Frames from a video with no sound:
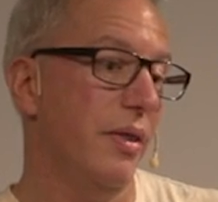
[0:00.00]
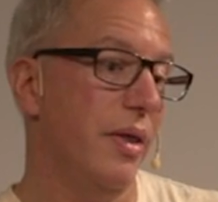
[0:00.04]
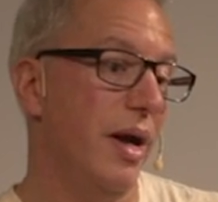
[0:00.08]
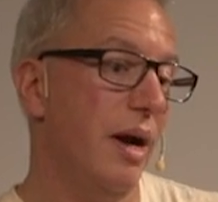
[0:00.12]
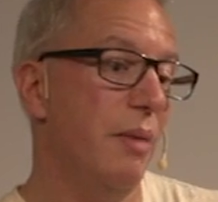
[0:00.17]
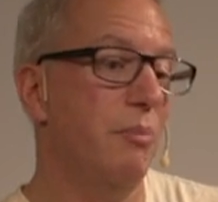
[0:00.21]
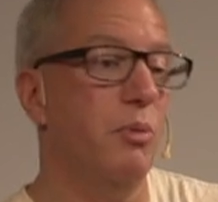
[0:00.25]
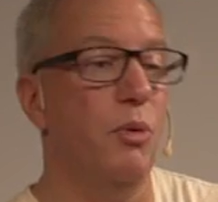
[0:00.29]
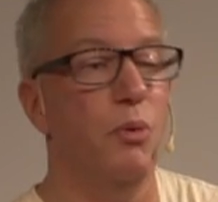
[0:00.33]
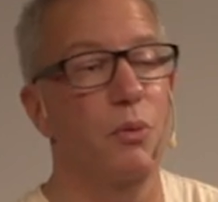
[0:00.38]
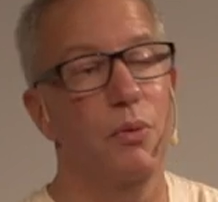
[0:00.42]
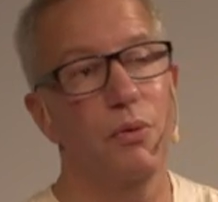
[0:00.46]

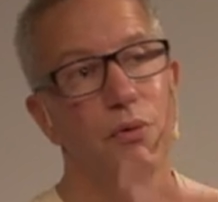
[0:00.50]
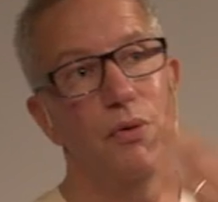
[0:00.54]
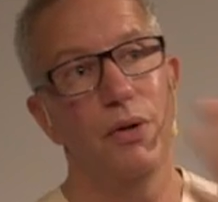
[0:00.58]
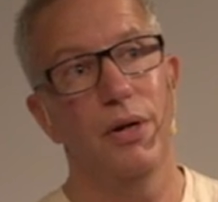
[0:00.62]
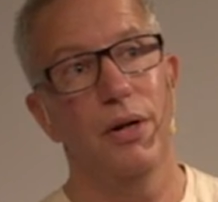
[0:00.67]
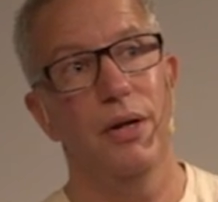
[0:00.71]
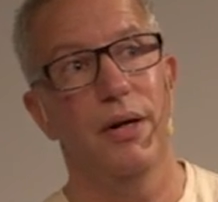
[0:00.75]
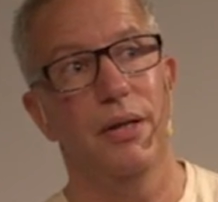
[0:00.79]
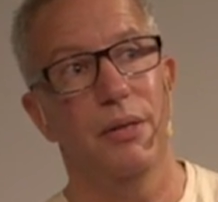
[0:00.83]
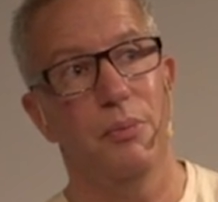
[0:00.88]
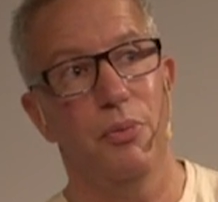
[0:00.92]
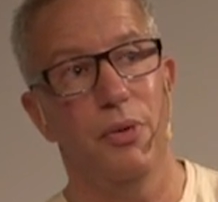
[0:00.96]
that, but we really
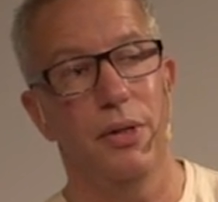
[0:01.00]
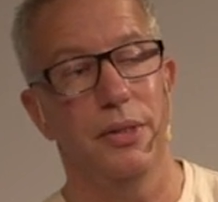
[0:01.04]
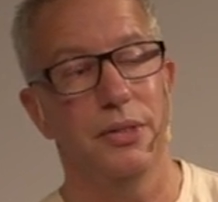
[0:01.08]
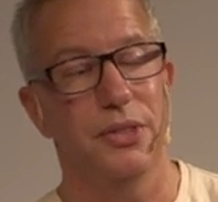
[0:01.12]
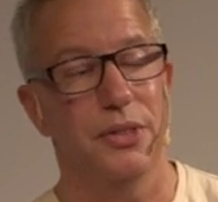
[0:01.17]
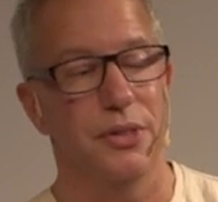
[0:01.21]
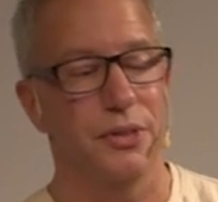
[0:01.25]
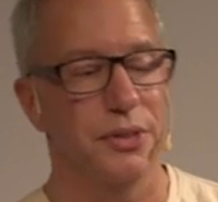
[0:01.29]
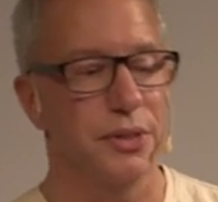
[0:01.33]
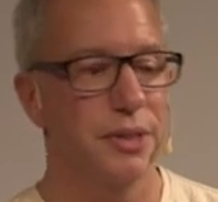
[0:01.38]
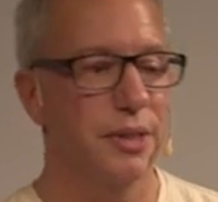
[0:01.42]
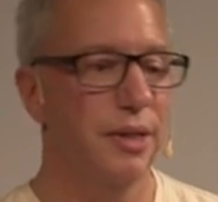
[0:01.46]
like the
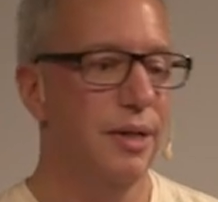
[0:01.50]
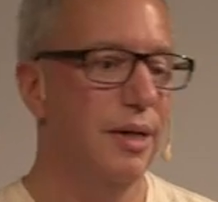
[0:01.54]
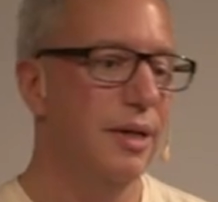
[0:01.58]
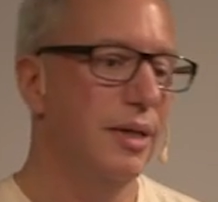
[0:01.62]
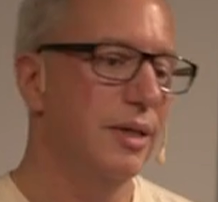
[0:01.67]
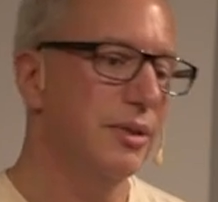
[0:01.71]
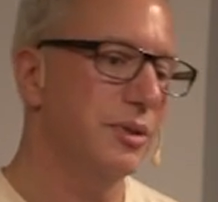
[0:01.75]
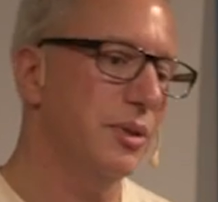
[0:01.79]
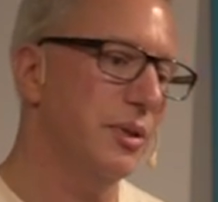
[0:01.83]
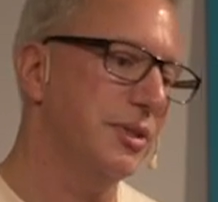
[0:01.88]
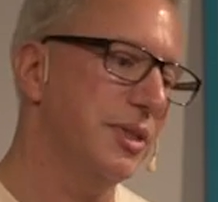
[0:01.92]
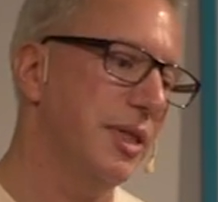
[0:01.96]
printers.
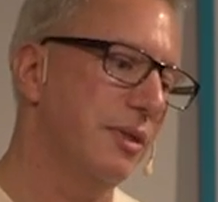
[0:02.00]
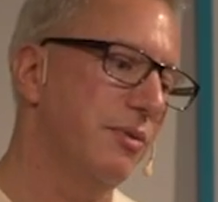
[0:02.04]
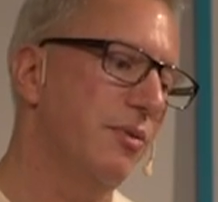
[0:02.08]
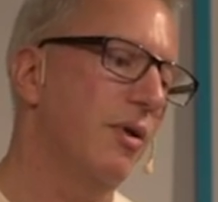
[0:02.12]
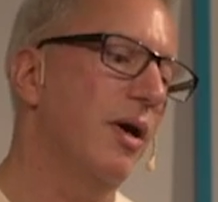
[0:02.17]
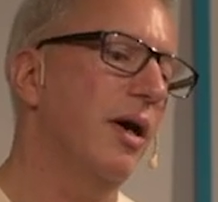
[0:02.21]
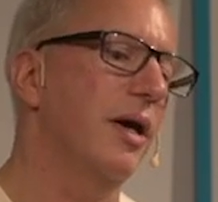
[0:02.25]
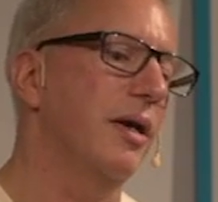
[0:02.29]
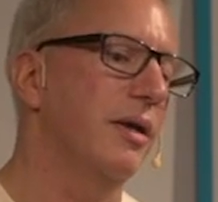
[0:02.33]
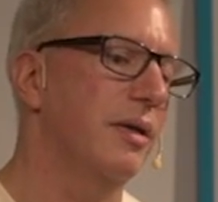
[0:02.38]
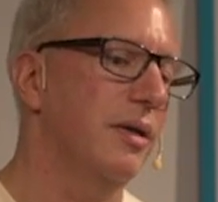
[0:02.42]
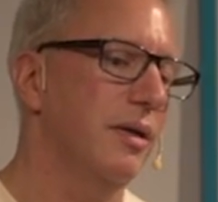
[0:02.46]
So I said,
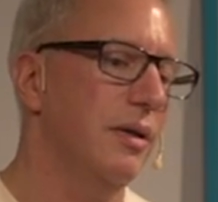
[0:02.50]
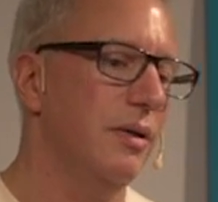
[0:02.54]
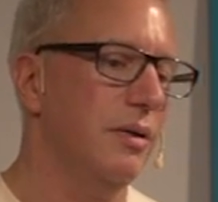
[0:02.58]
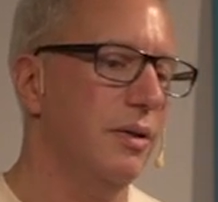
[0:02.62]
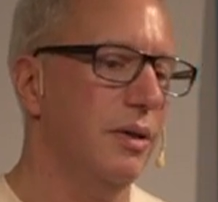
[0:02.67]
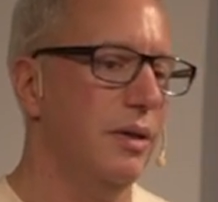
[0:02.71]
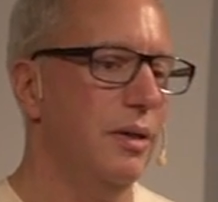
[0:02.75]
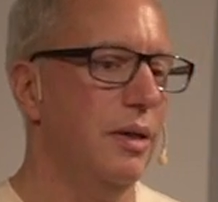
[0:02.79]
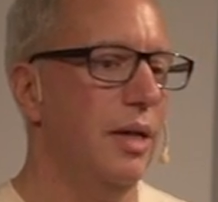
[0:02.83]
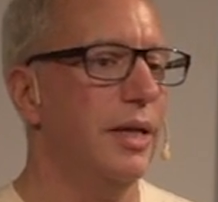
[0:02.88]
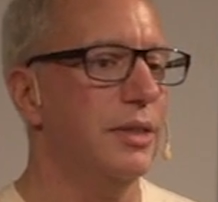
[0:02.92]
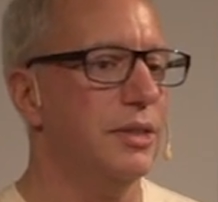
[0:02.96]
right,
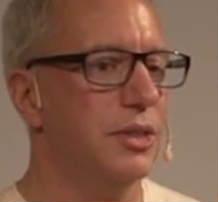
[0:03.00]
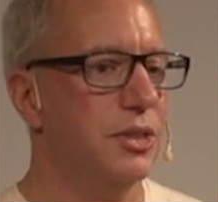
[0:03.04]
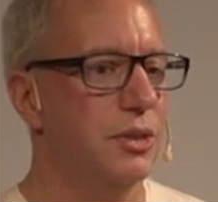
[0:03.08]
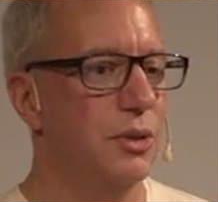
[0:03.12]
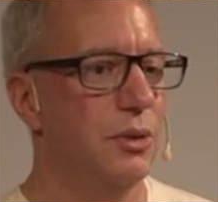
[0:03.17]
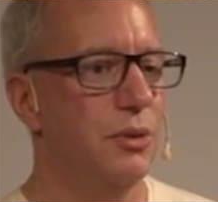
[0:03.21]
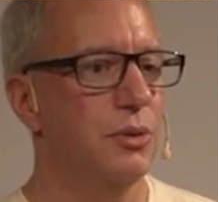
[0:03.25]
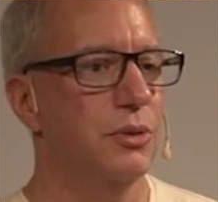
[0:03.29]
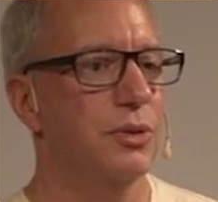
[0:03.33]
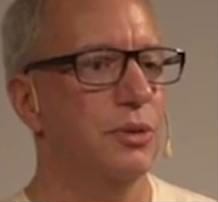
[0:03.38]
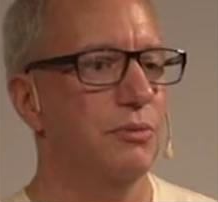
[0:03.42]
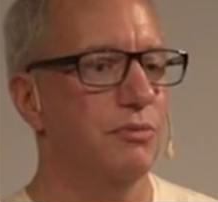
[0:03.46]
let's
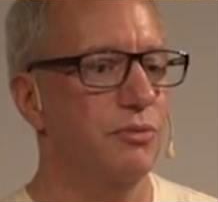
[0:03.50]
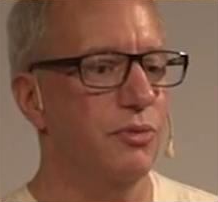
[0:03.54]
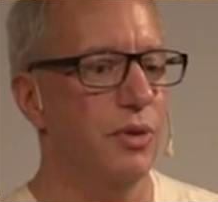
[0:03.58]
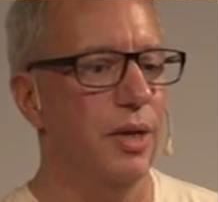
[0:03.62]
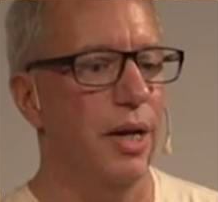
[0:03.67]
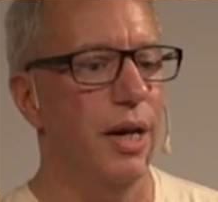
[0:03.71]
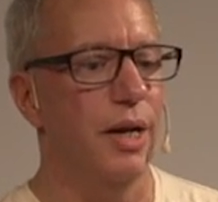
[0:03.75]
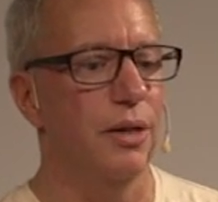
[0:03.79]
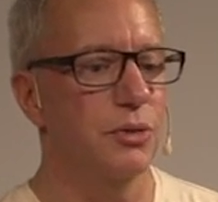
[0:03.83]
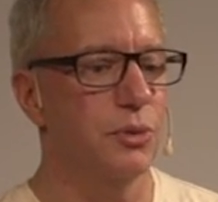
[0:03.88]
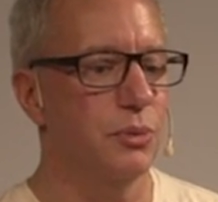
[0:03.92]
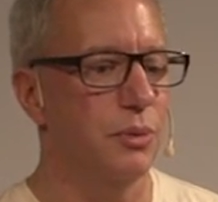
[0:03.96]
do something
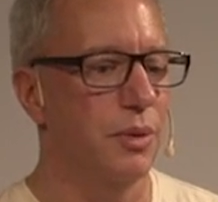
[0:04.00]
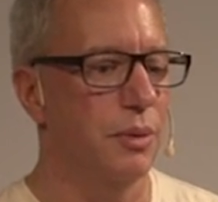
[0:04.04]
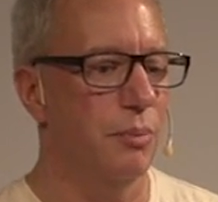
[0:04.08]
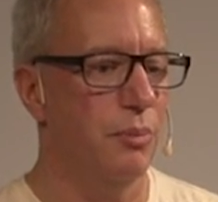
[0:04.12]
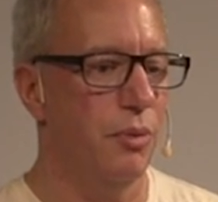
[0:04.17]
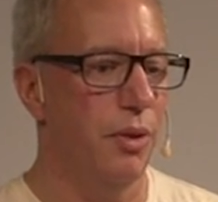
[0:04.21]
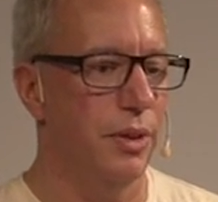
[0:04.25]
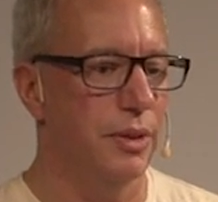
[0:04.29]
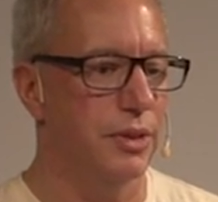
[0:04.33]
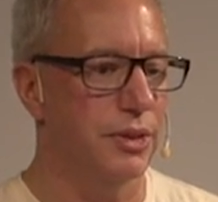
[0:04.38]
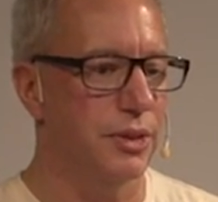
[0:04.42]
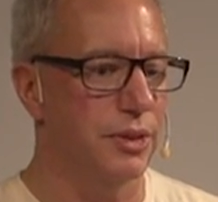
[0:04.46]
else with the
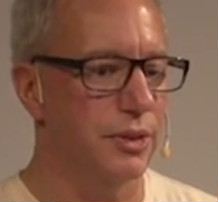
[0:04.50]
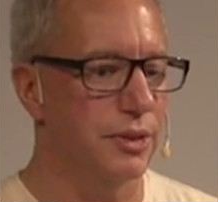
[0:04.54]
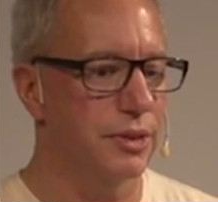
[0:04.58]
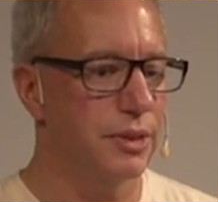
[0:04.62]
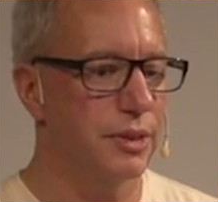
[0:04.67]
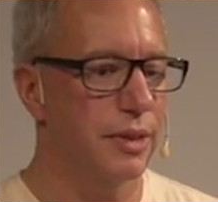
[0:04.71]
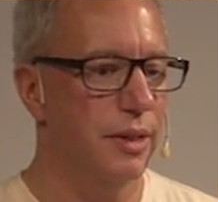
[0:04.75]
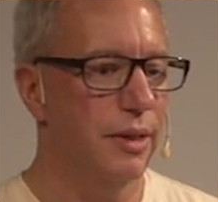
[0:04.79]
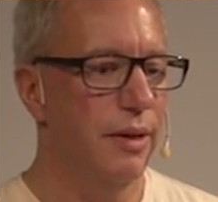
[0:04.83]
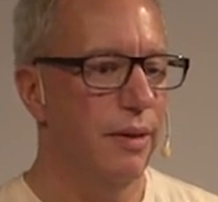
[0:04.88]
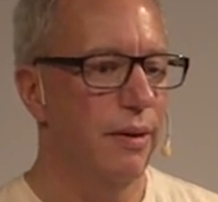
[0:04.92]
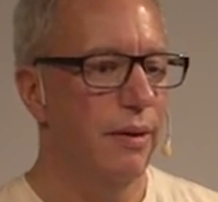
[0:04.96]
printers.